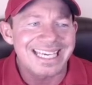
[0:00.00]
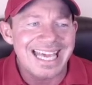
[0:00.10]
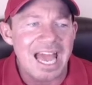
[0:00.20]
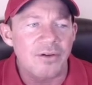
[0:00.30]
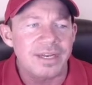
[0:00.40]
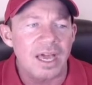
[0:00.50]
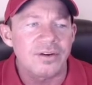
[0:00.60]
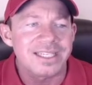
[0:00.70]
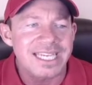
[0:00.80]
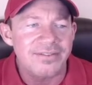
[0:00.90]
The
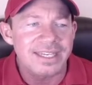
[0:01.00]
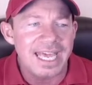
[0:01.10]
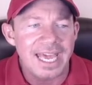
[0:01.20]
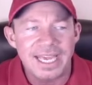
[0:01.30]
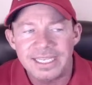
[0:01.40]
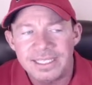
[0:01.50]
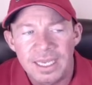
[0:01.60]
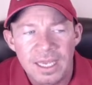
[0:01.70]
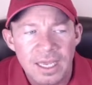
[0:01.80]
countdown, seven days,